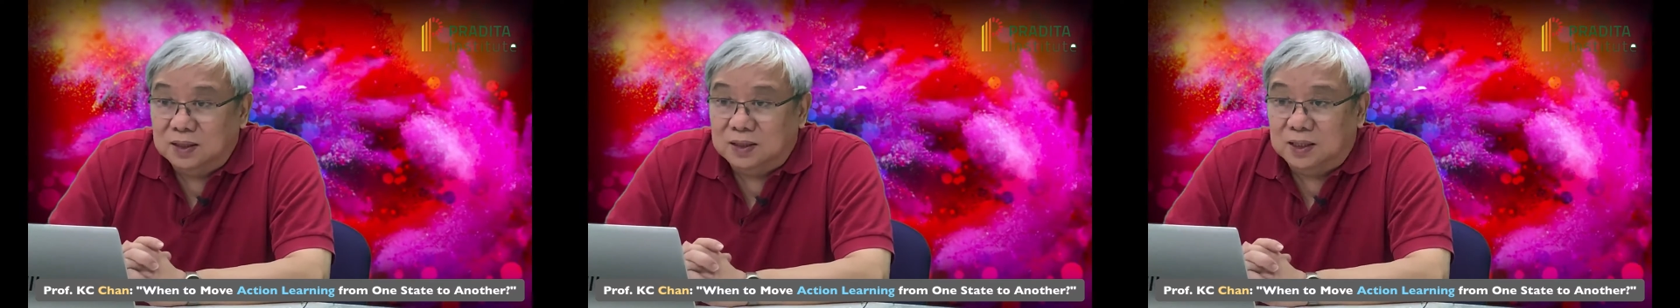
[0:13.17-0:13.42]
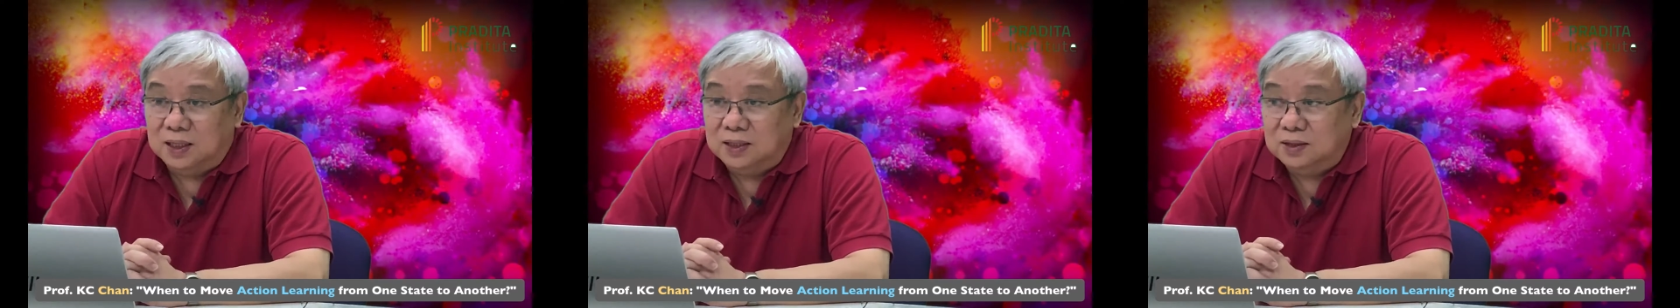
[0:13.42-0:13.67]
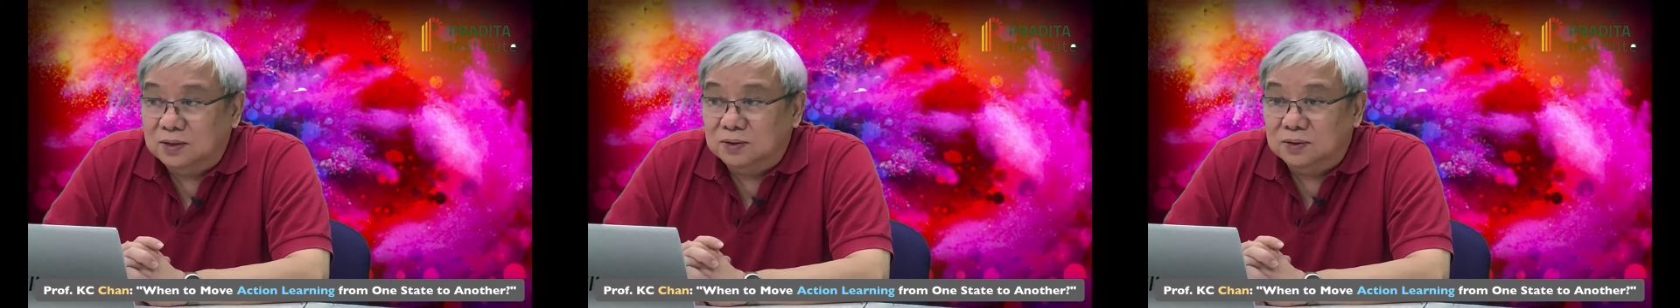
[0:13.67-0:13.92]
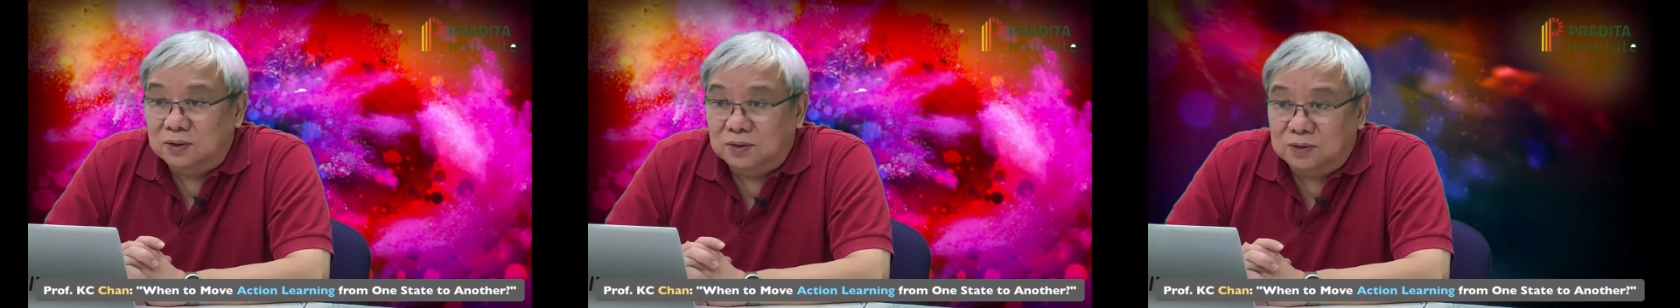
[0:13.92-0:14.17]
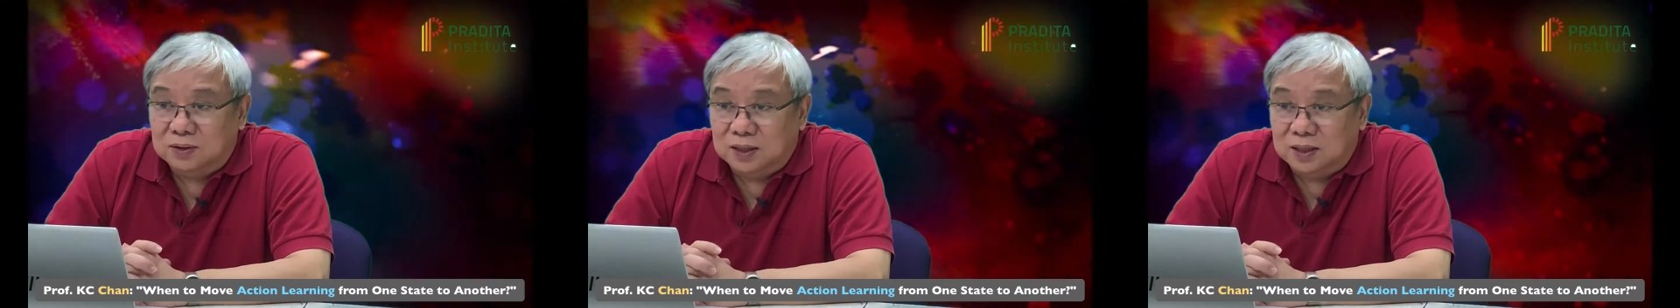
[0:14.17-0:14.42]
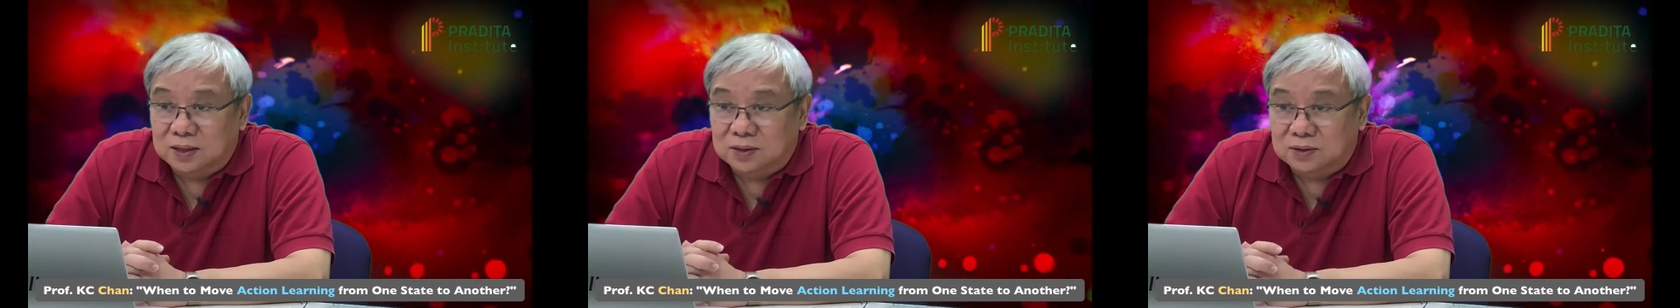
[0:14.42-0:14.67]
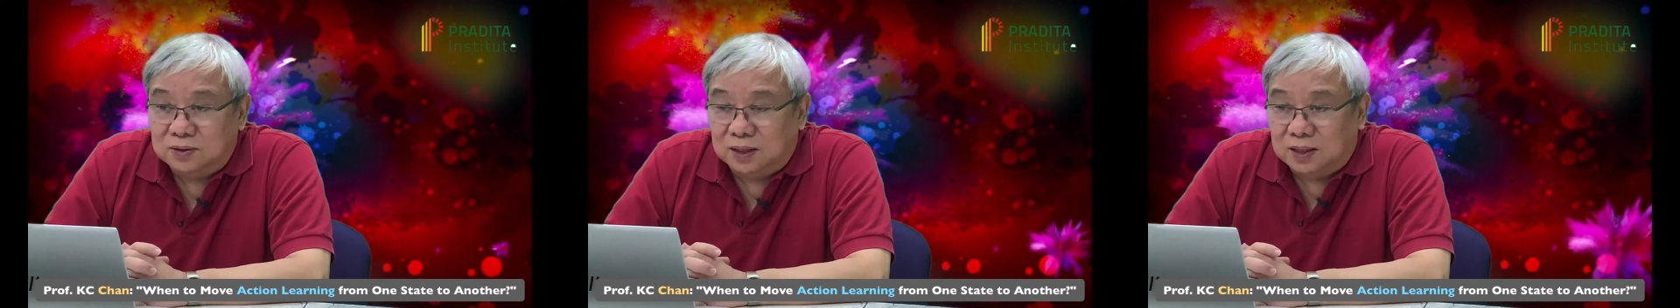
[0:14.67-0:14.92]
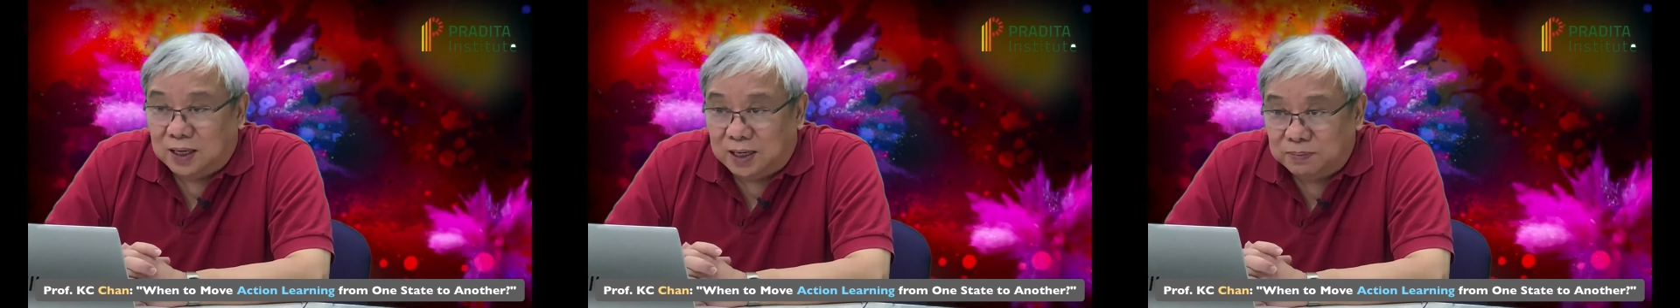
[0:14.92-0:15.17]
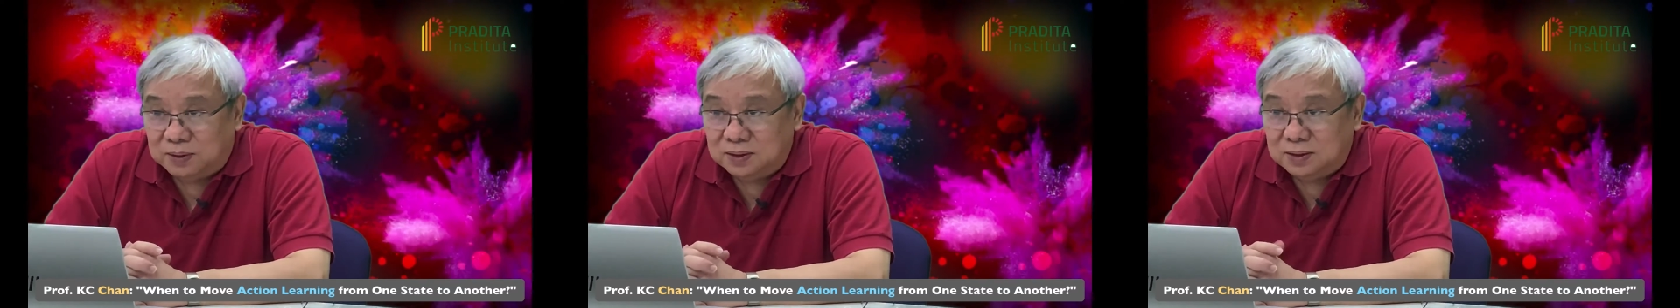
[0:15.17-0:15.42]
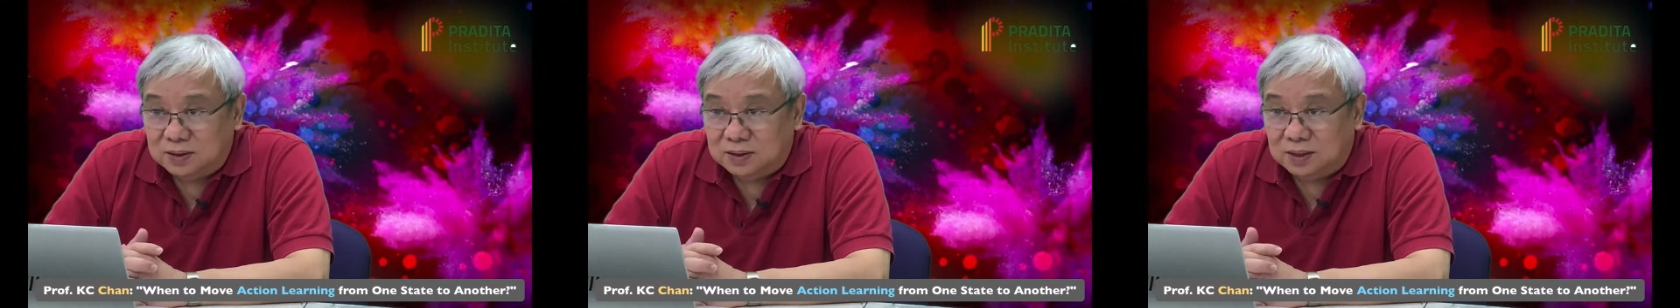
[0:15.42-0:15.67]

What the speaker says: Then you go into alignment.